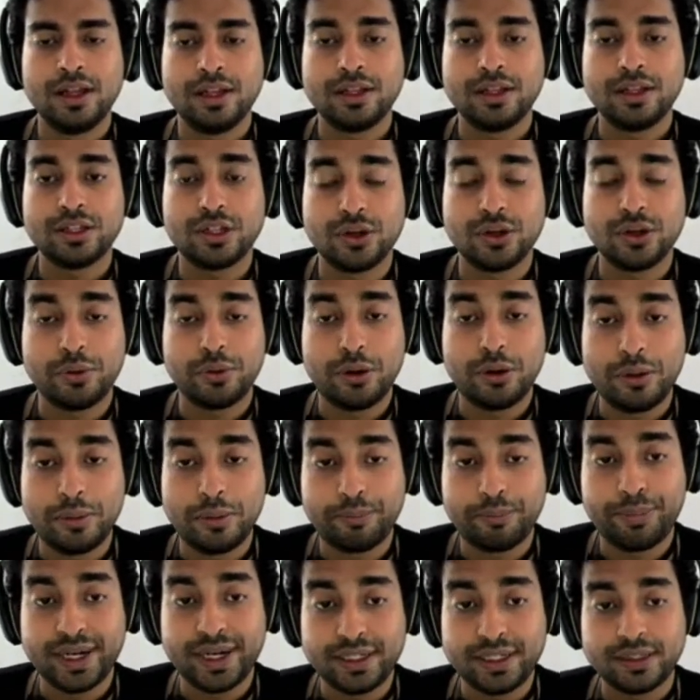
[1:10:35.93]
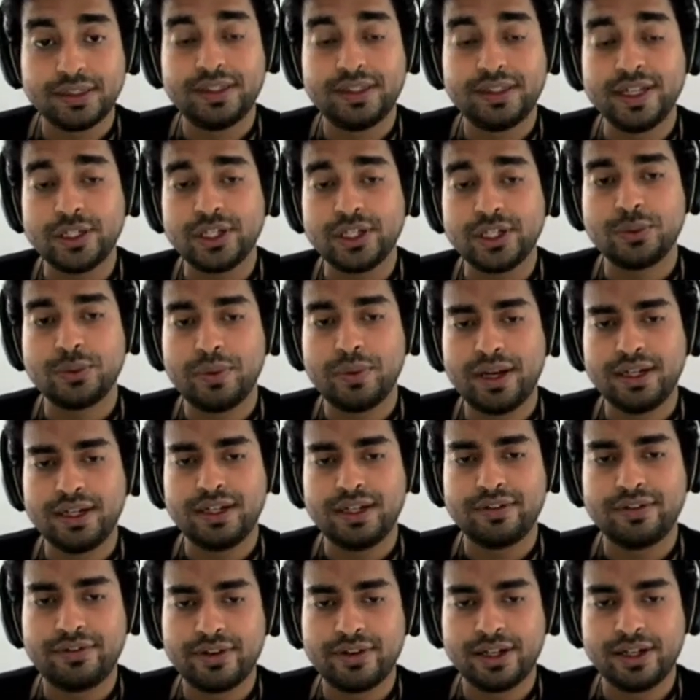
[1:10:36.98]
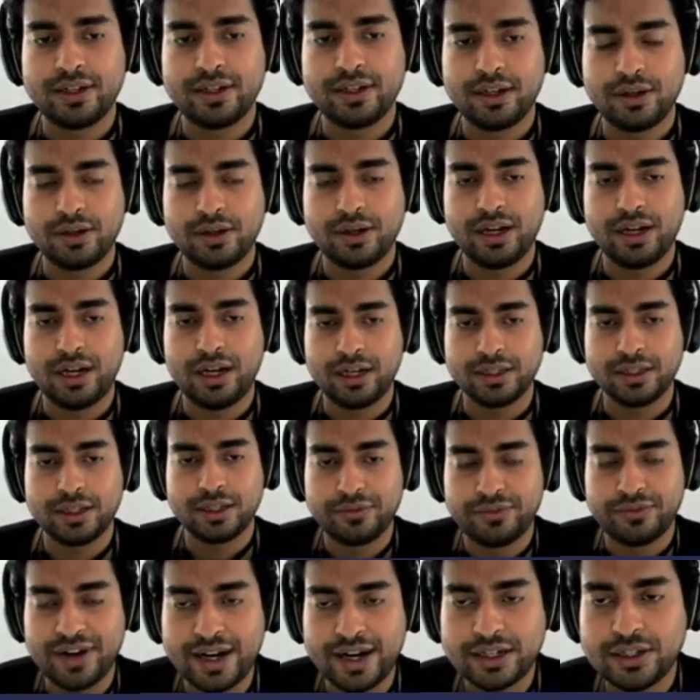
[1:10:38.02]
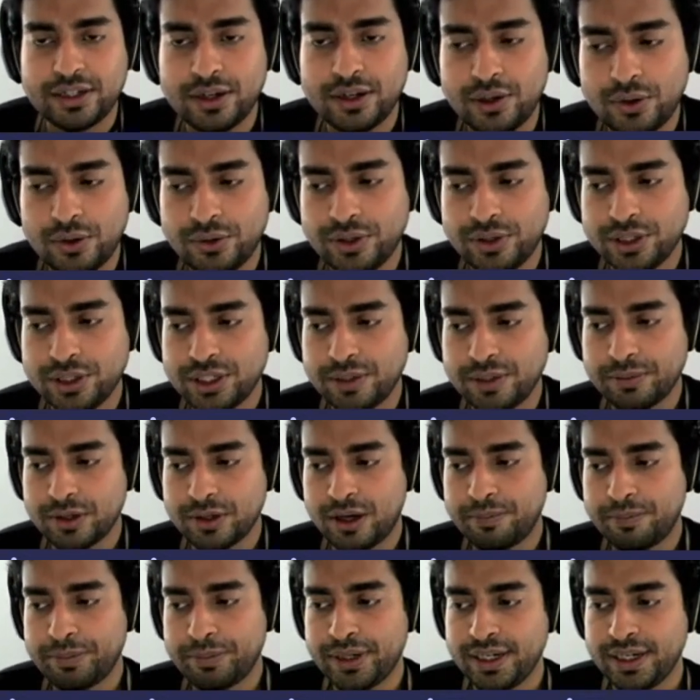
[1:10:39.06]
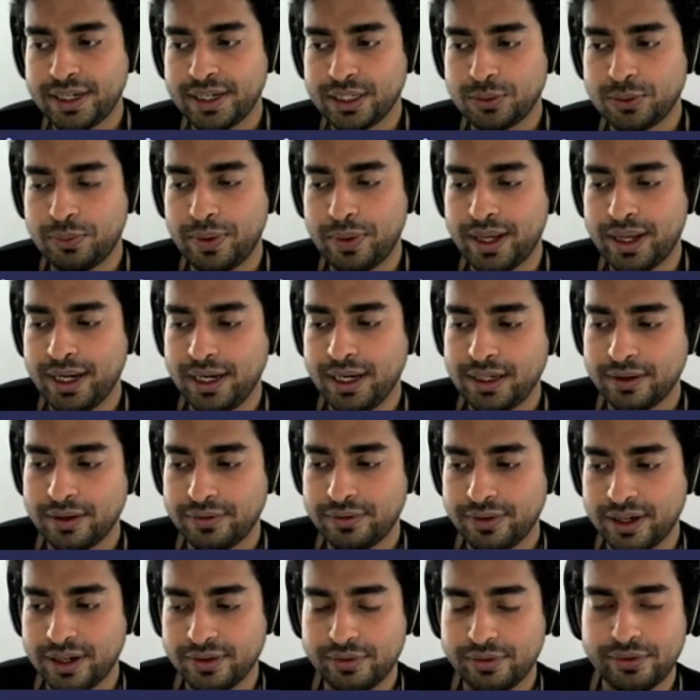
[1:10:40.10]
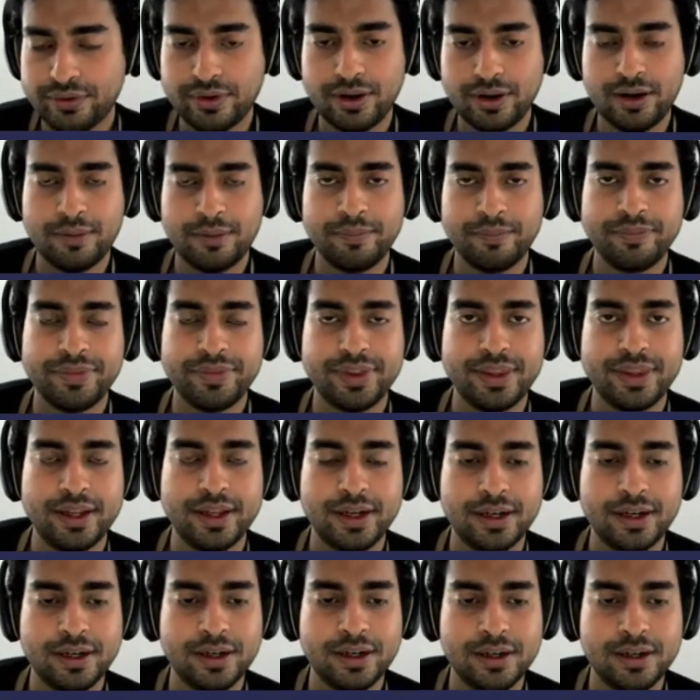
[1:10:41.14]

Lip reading: So, but this is very different. The fractional ownership component is very different from the